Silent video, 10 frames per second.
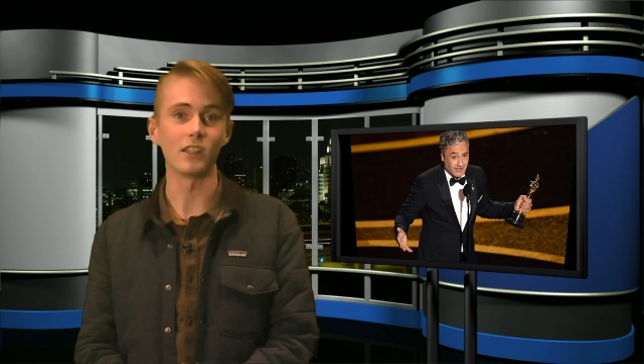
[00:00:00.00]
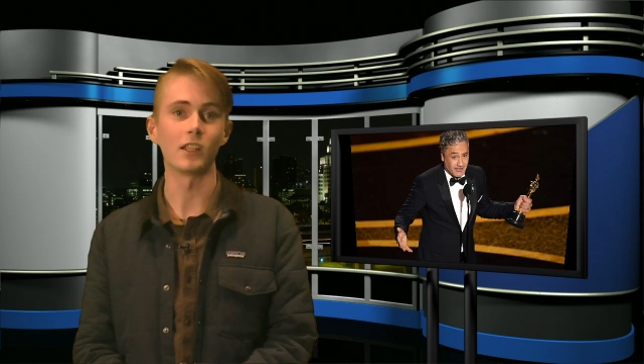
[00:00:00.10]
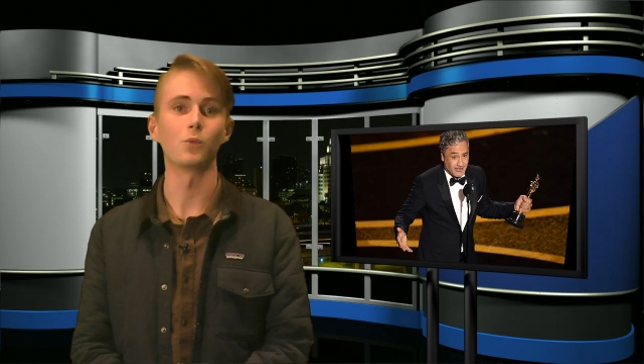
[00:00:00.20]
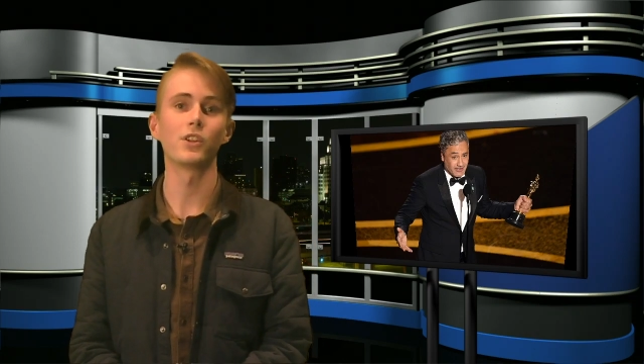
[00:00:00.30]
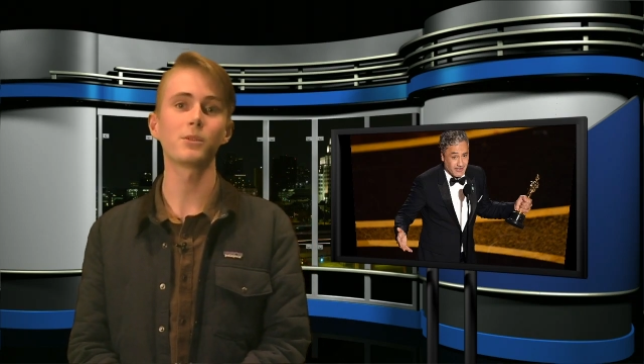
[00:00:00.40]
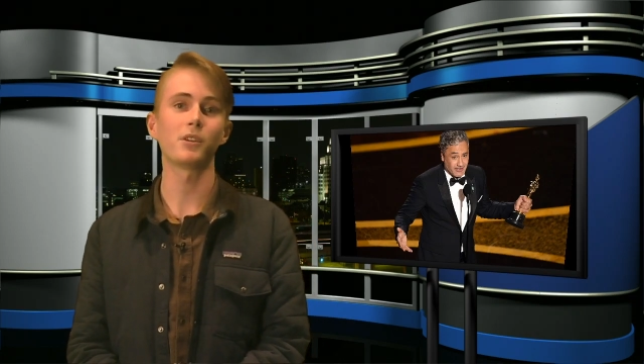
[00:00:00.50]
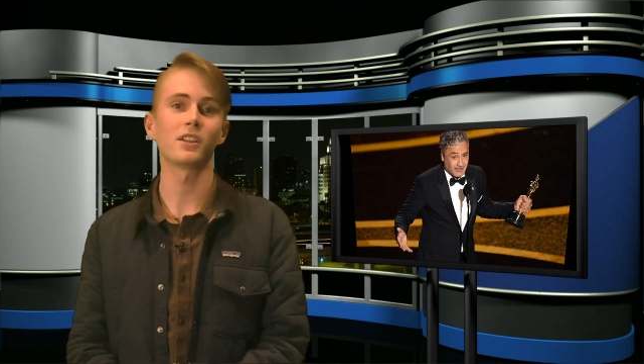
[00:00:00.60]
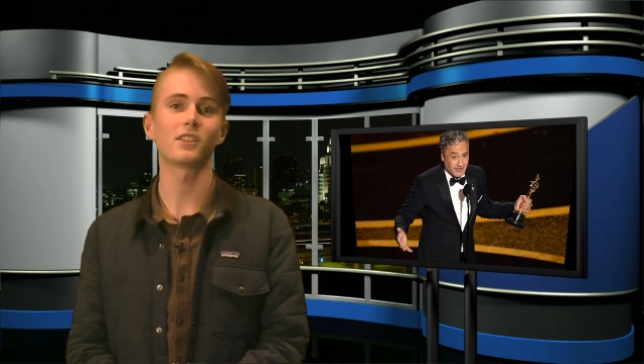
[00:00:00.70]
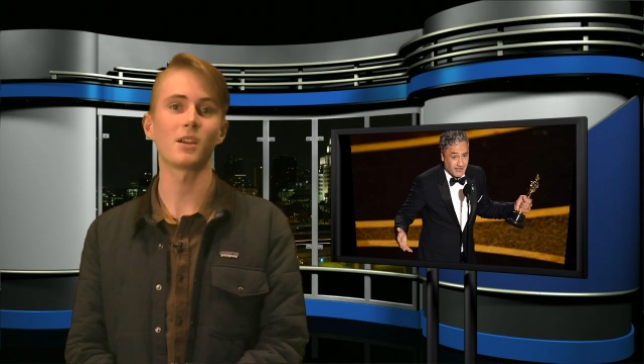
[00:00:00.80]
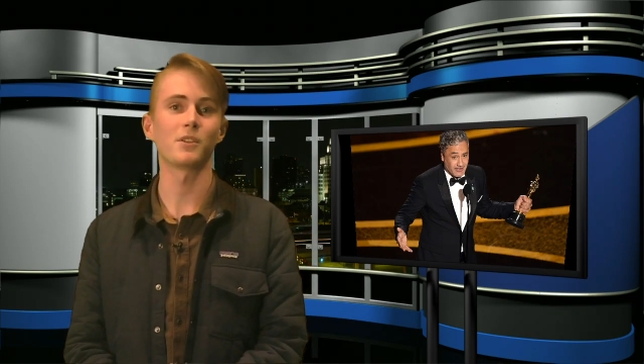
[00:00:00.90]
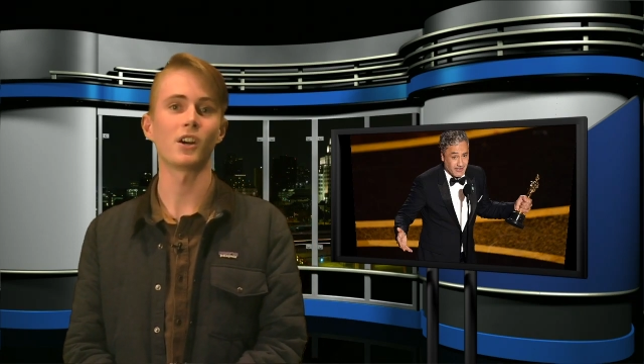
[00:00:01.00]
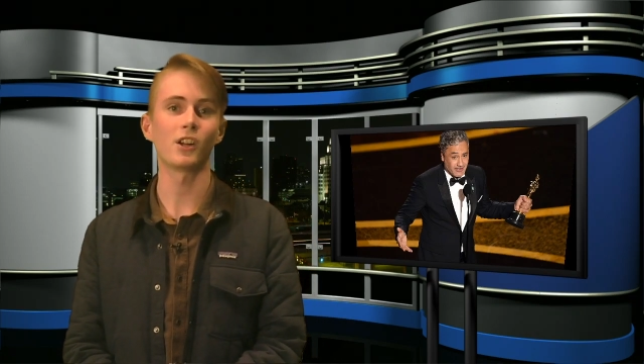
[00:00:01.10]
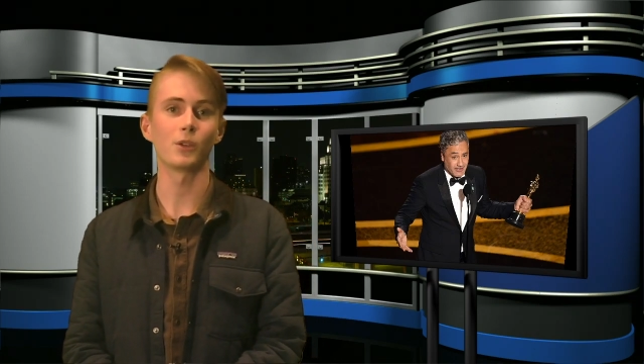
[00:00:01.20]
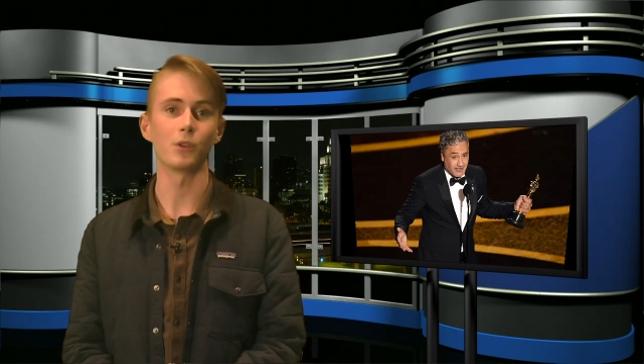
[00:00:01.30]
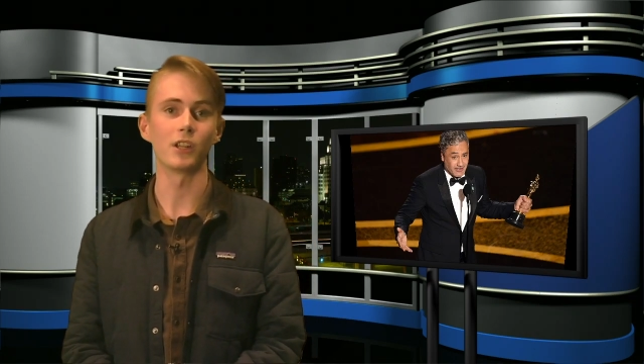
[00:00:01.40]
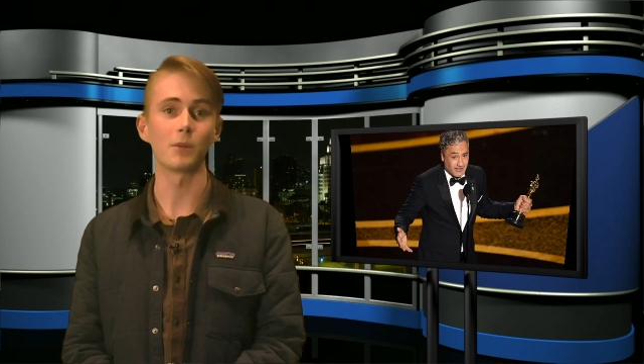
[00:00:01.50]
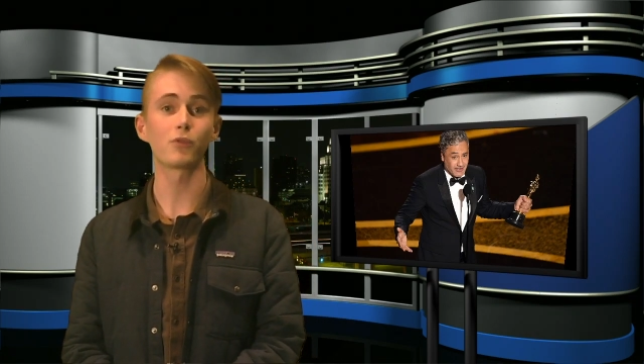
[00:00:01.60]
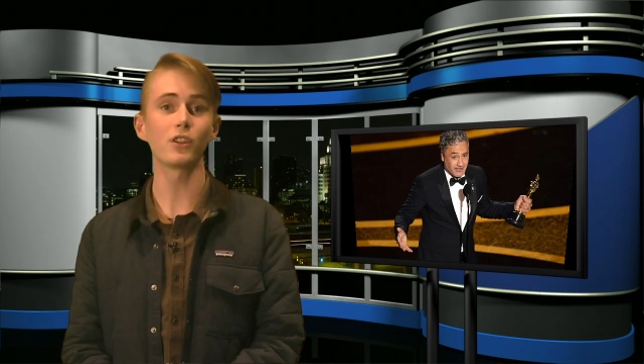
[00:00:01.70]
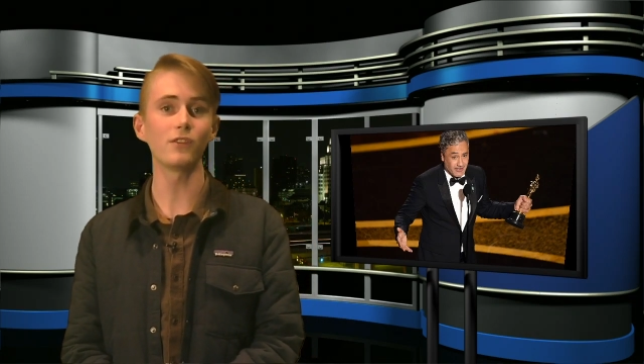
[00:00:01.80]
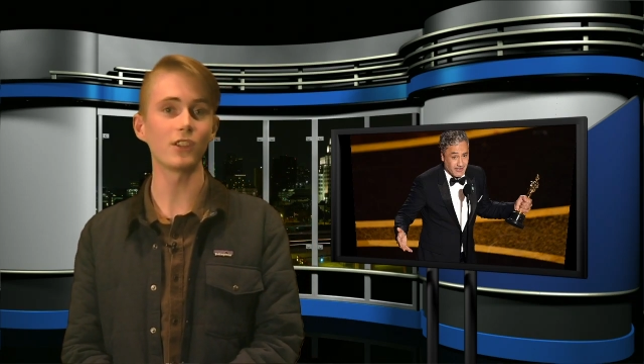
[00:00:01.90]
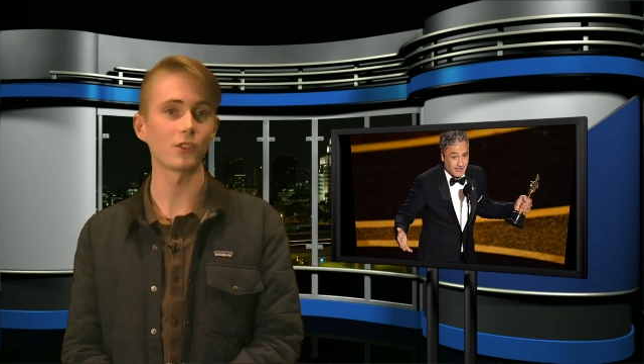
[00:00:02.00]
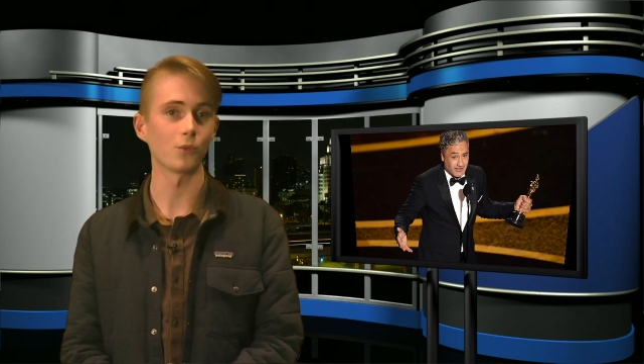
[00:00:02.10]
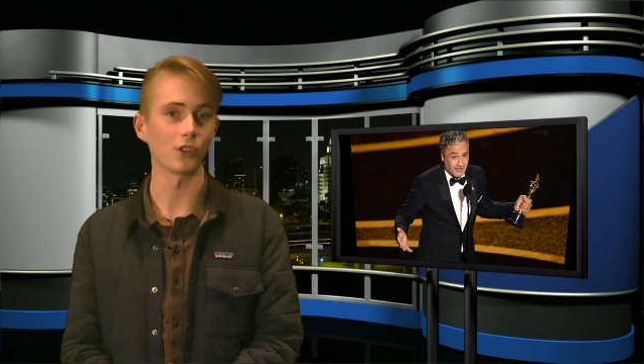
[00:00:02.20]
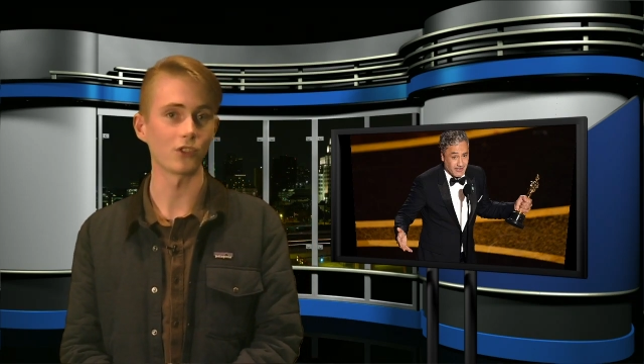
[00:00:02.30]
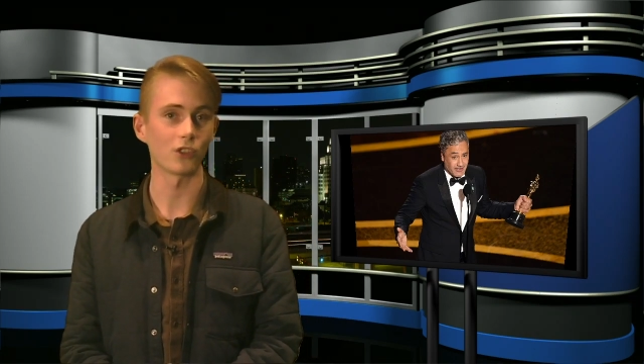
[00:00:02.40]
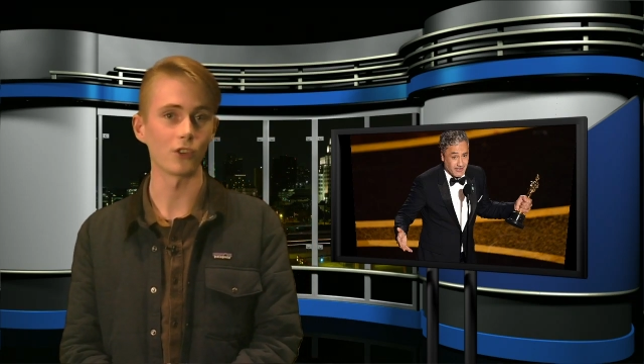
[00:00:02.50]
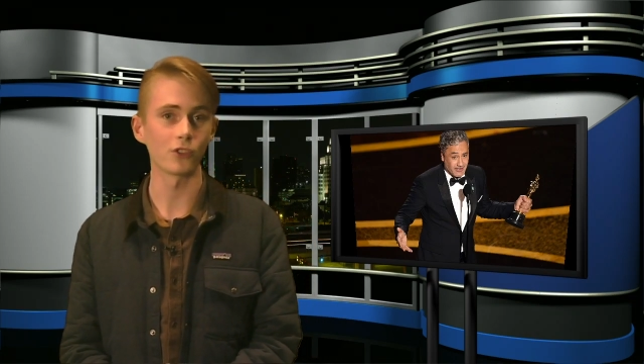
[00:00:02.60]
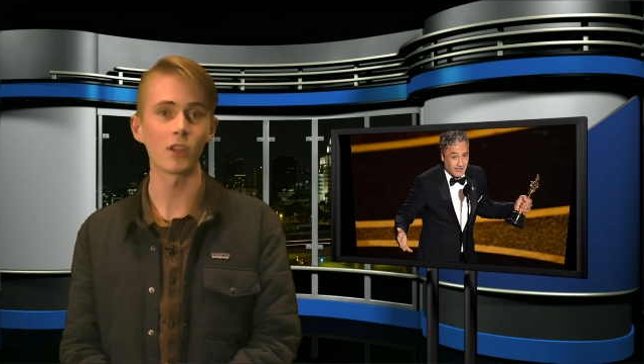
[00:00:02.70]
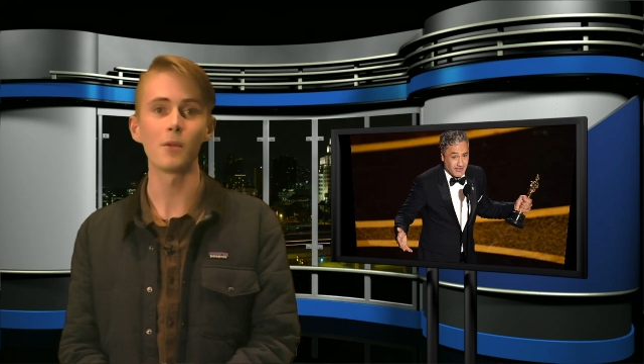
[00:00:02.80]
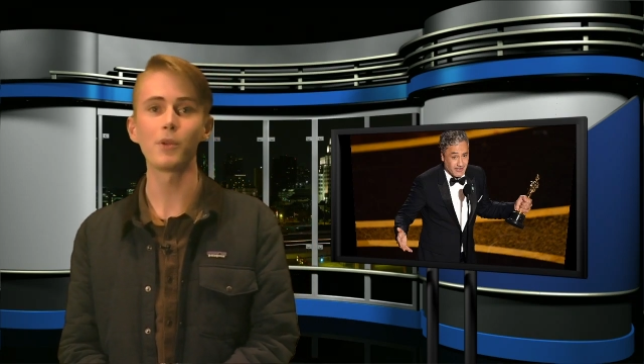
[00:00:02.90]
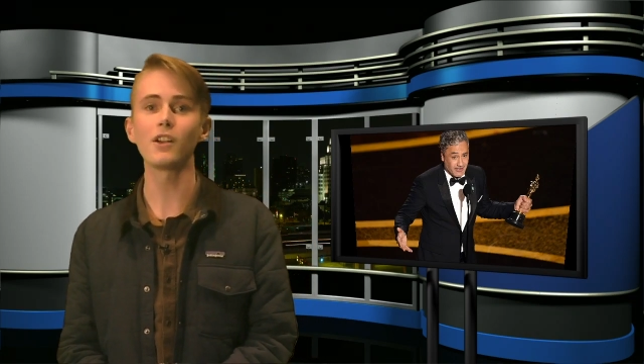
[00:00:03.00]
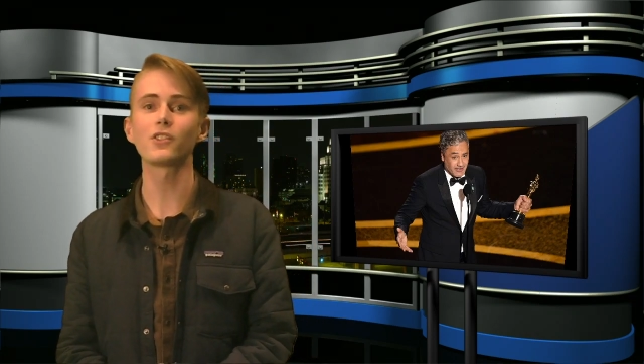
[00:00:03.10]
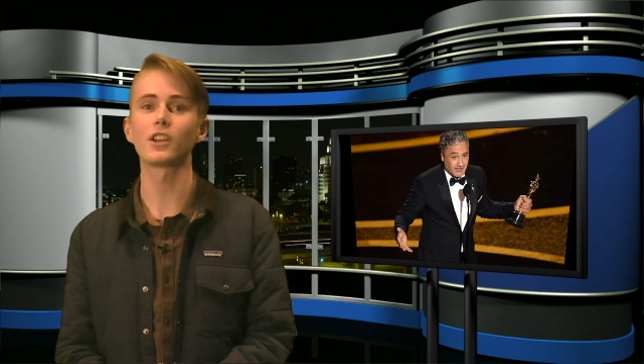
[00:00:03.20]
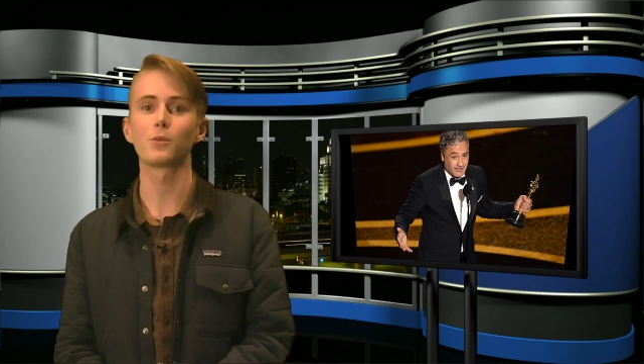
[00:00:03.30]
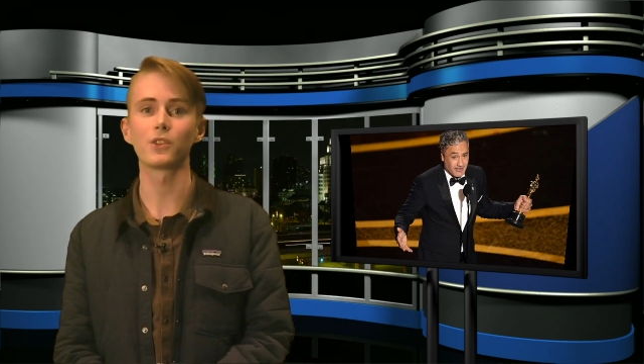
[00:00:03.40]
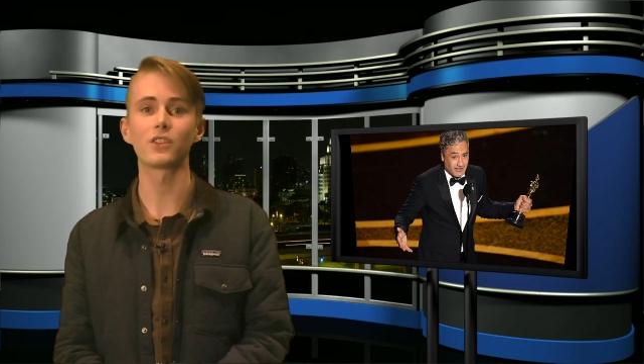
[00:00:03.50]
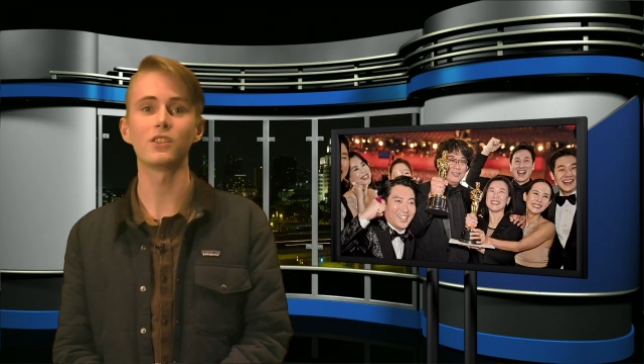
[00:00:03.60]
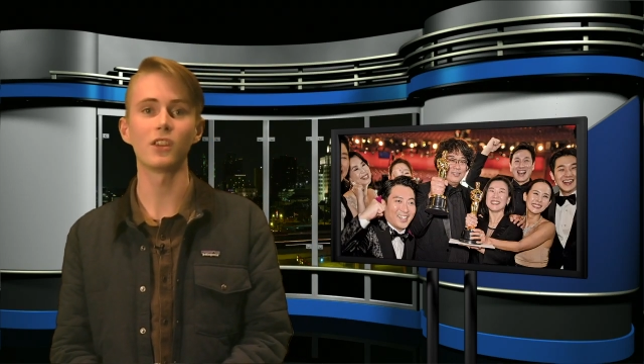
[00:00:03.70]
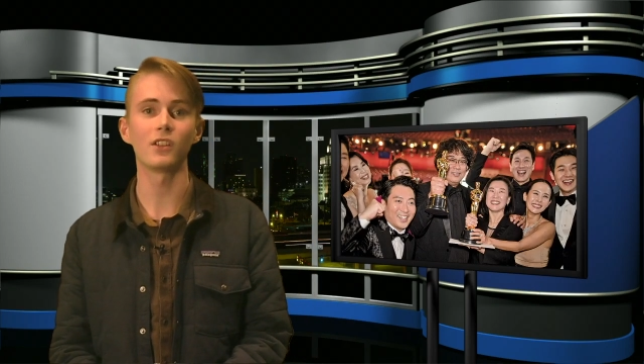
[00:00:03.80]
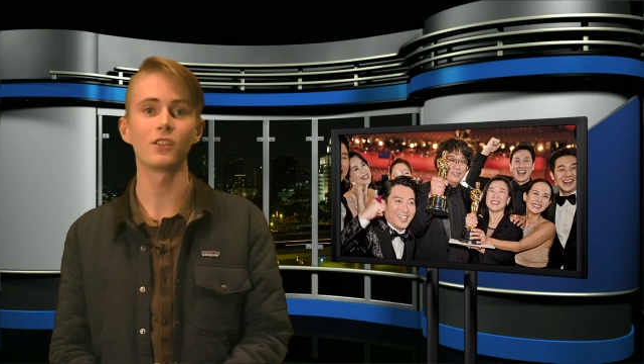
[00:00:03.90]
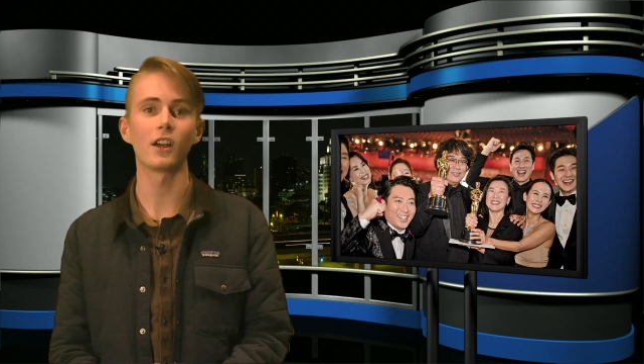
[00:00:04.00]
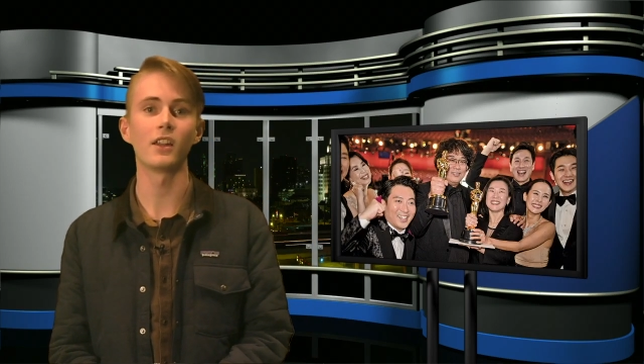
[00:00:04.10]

and Once Upon a Time in Hollywood at previous award shows, Parasite was considered an